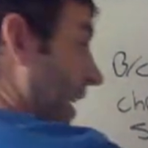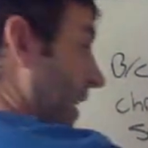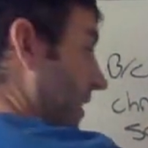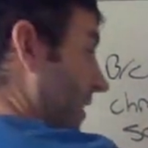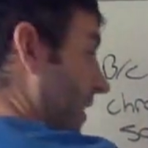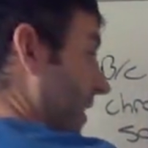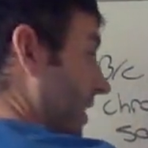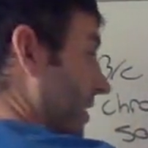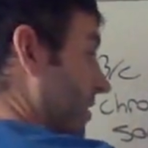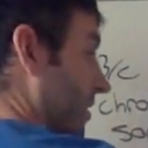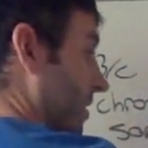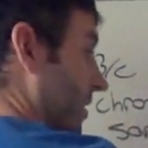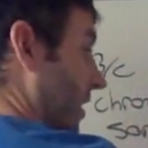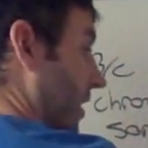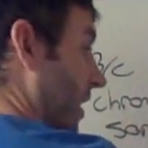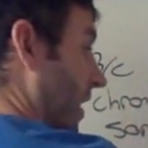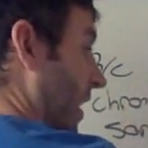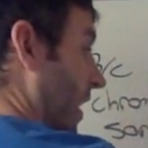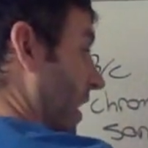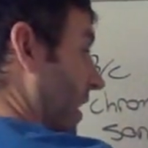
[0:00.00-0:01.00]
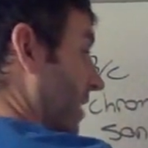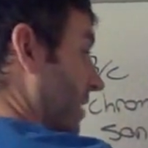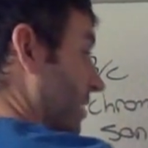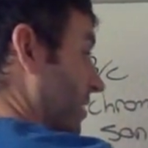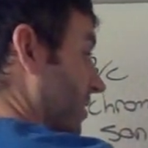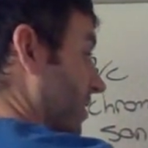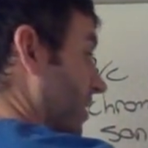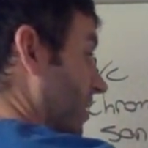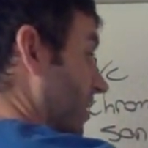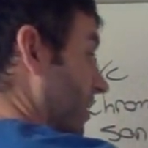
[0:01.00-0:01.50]
add this,
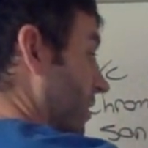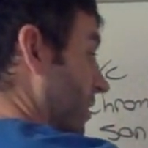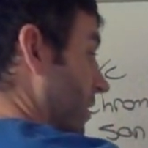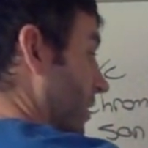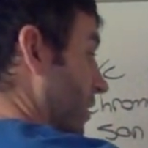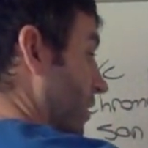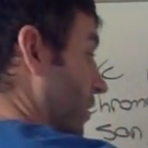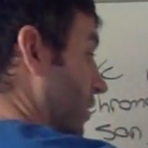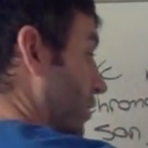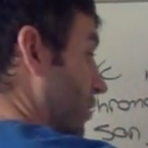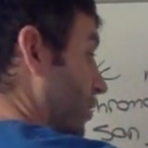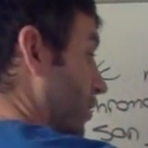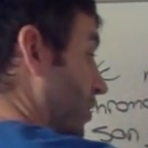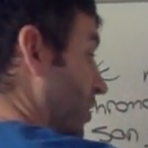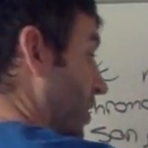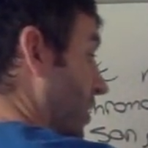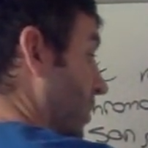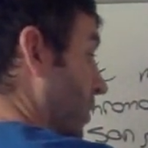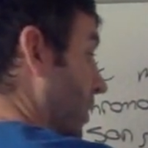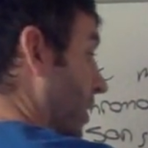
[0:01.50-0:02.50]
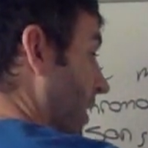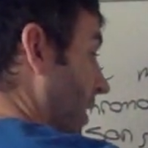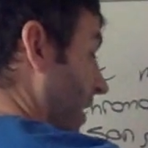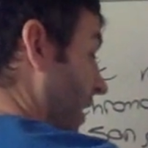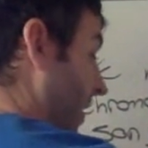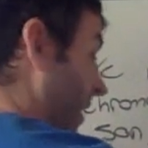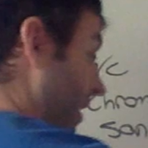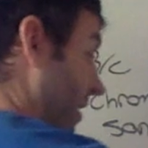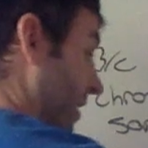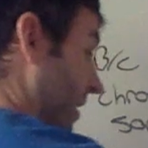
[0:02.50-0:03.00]
X
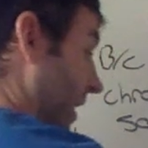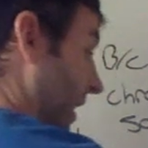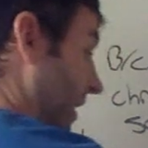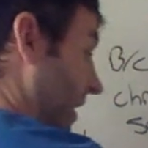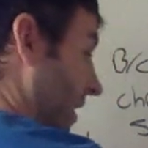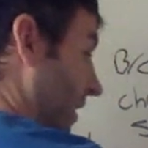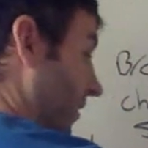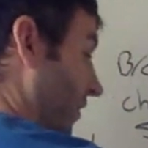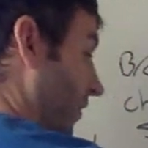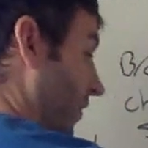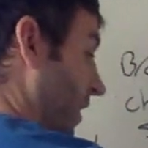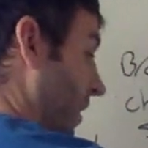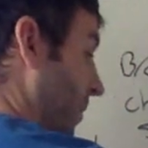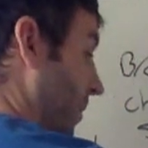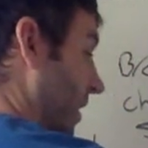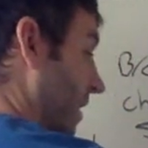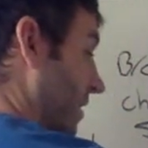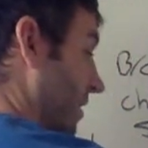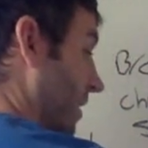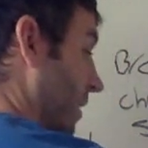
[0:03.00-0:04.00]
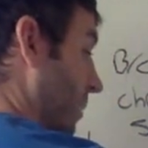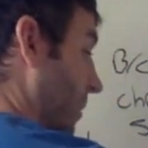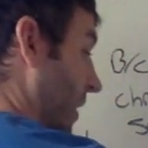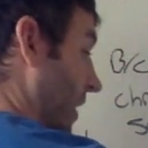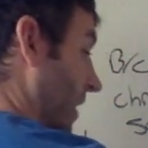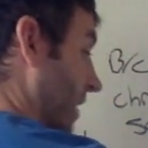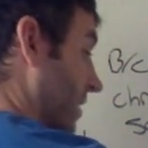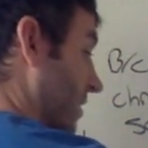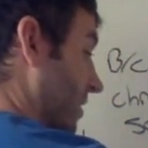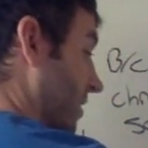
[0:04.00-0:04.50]
CY, and then females need to
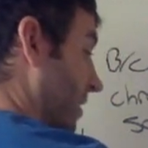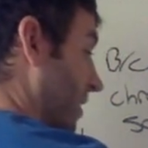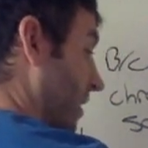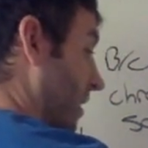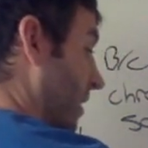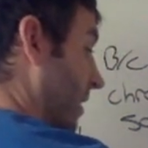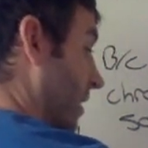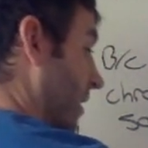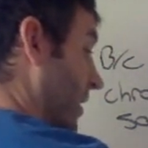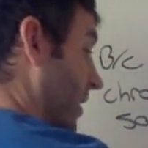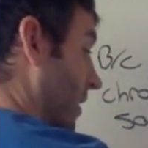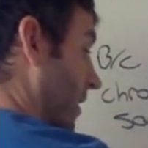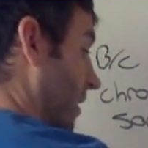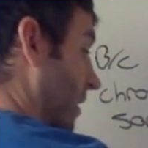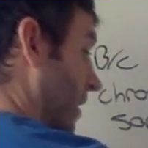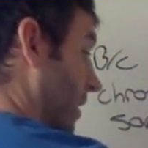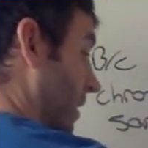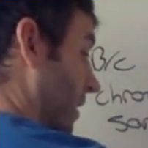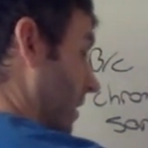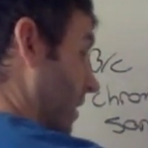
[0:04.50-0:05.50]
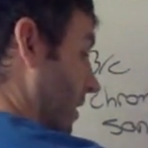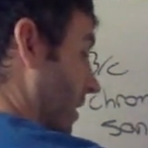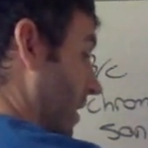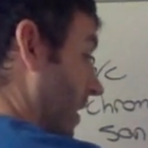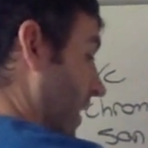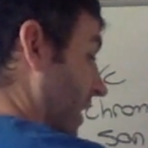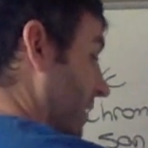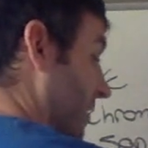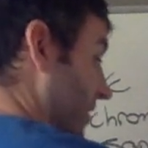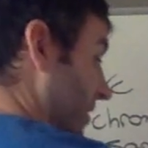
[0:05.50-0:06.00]
be XC,
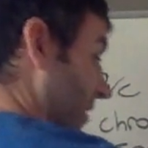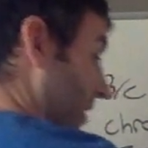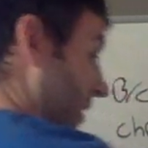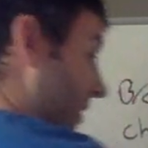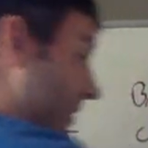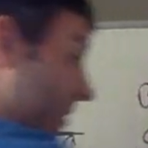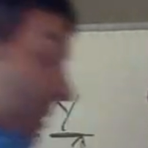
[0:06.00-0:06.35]
XC.